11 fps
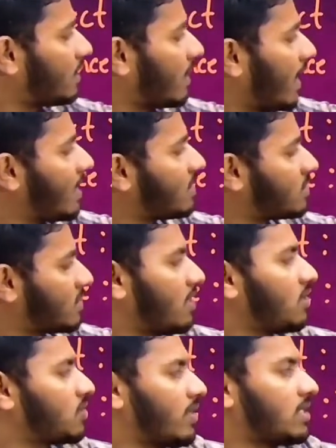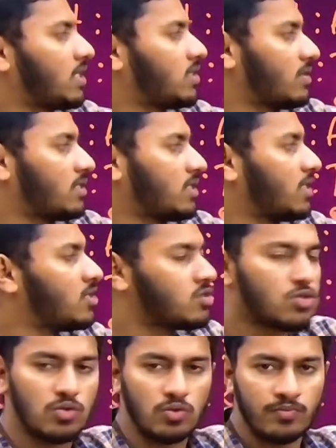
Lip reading: 8/10/2022.